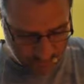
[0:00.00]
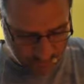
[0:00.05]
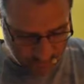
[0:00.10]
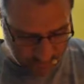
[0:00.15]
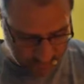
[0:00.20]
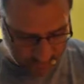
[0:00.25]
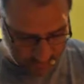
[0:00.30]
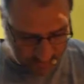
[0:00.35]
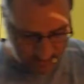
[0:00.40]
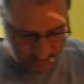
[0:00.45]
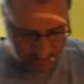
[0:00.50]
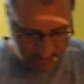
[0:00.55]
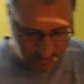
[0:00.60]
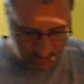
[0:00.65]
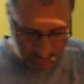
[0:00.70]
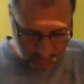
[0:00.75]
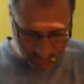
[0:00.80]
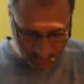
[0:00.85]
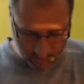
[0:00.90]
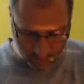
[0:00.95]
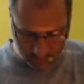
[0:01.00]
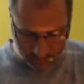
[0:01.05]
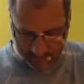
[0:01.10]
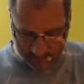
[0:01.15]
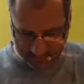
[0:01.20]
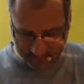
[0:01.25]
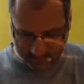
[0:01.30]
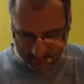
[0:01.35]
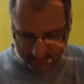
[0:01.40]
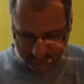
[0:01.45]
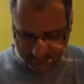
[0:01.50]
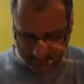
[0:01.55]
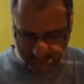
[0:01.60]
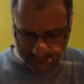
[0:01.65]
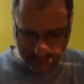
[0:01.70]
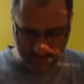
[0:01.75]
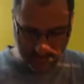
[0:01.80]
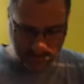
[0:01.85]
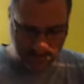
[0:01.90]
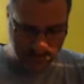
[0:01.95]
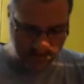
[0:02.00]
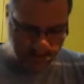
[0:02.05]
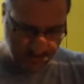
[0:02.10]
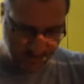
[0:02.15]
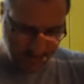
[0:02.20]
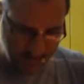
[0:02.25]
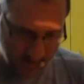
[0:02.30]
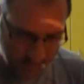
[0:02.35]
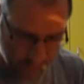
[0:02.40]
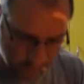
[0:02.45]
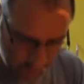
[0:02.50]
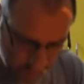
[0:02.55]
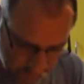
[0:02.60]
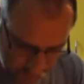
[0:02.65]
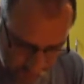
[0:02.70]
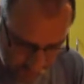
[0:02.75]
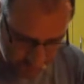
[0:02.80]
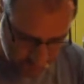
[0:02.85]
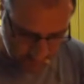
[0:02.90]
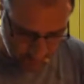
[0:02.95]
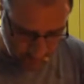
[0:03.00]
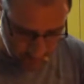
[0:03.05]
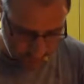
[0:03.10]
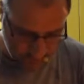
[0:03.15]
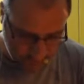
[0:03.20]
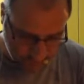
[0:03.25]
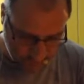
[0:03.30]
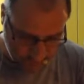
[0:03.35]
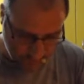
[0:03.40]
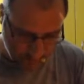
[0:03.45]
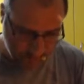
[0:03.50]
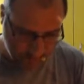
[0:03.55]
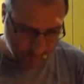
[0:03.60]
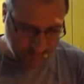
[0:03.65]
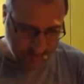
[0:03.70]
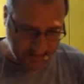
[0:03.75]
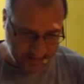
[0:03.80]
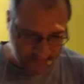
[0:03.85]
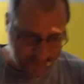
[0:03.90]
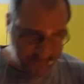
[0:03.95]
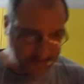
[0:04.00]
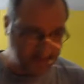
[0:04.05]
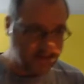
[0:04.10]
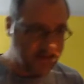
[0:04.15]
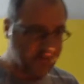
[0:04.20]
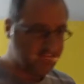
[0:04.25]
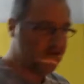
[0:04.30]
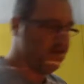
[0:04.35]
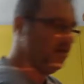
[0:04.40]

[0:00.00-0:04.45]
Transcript: re-rolling this, I don't know if you can see on the stream when I'm lifting it,